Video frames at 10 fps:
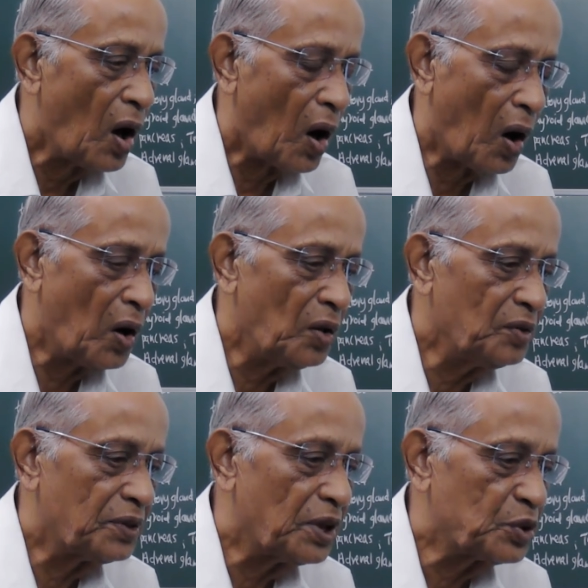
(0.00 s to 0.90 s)
All
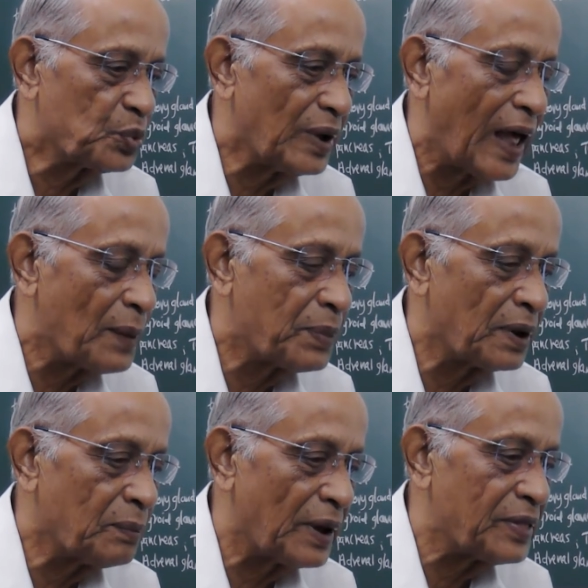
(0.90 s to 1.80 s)
this will
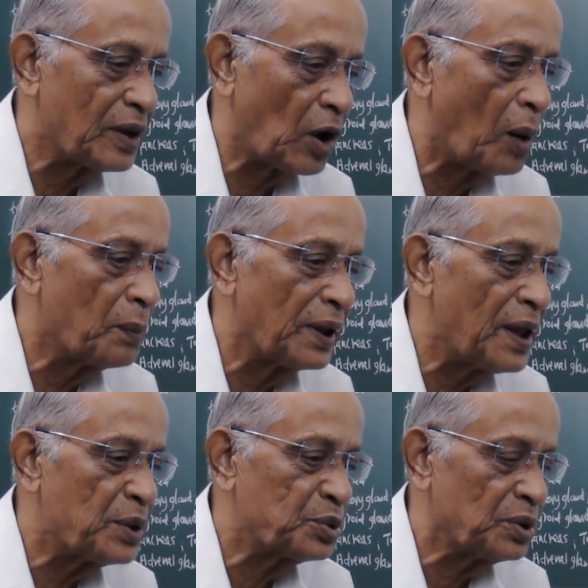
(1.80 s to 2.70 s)
happen by the
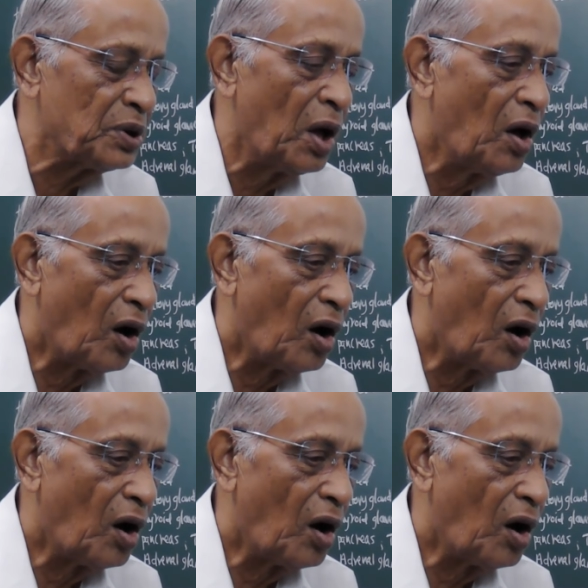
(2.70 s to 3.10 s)
combination